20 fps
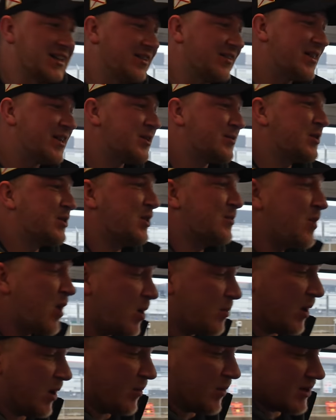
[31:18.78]
don't they? Especially
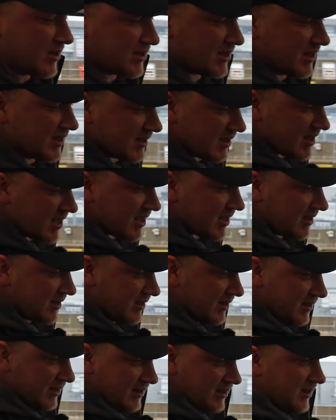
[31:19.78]
motorbike ones, things like that.
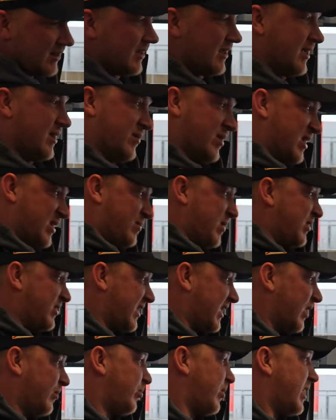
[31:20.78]
But it smells
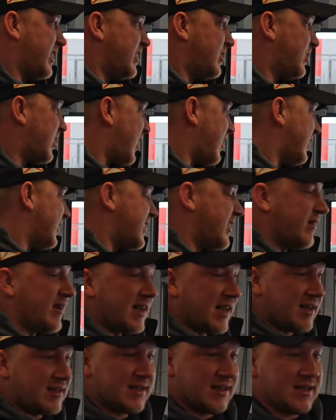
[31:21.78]
like a brand new car in there. I
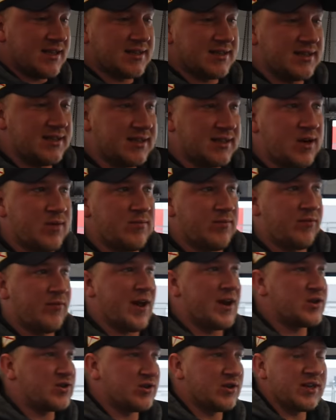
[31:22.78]
guess it is. These come
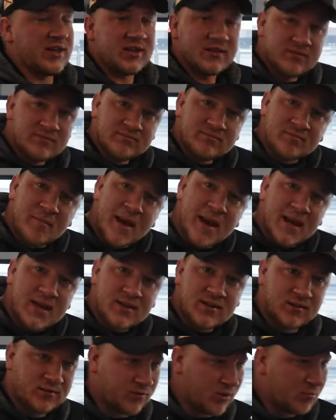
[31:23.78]
factory
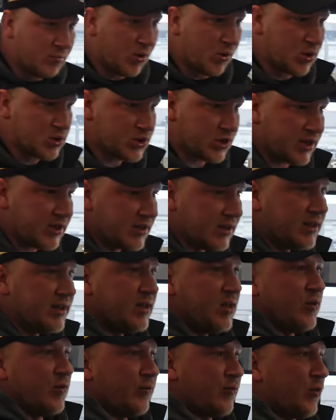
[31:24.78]
made from Porsche
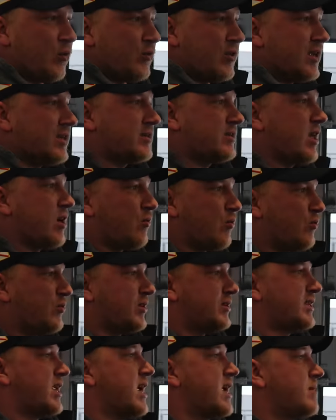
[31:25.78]
for this. They're all the
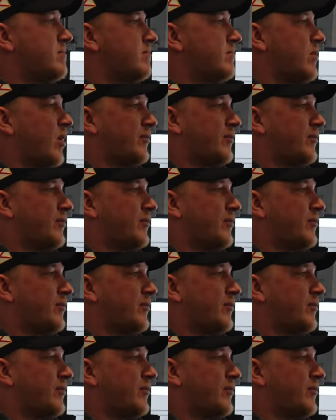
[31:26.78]
same.